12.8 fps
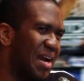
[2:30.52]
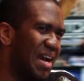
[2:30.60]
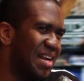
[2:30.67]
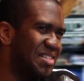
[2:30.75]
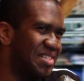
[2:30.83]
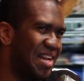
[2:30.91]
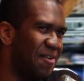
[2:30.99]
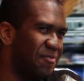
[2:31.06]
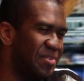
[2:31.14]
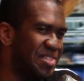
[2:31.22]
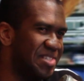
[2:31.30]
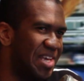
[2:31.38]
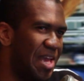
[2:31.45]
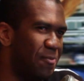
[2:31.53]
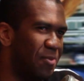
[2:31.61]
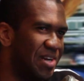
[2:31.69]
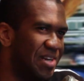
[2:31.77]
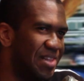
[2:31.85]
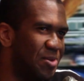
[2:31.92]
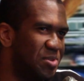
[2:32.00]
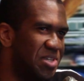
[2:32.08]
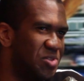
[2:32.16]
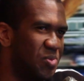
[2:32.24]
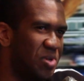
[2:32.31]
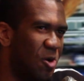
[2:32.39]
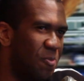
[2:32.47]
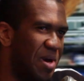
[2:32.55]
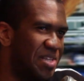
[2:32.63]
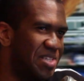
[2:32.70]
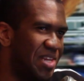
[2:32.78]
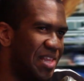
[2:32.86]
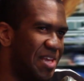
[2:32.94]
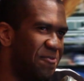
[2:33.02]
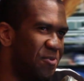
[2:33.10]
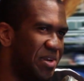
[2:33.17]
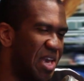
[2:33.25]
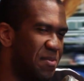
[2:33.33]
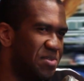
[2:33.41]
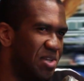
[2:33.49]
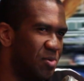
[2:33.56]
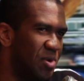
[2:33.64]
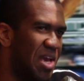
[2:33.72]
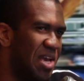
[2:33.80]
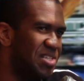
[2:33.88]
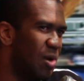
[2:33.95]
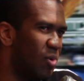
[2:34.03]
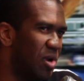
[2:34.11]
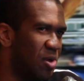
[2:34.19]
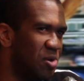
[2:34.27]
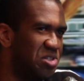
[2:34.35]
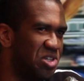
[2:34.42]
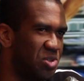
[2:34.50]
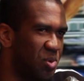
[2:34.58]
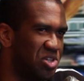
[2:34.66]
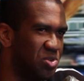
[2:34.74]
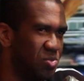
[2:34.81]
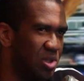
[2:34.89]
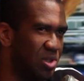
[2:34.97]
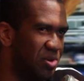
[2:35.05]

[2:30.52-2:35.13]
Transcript: I got to sit out for this game. We're going to lose this one and go back to L.A. for a game 6. It's not one of those situations where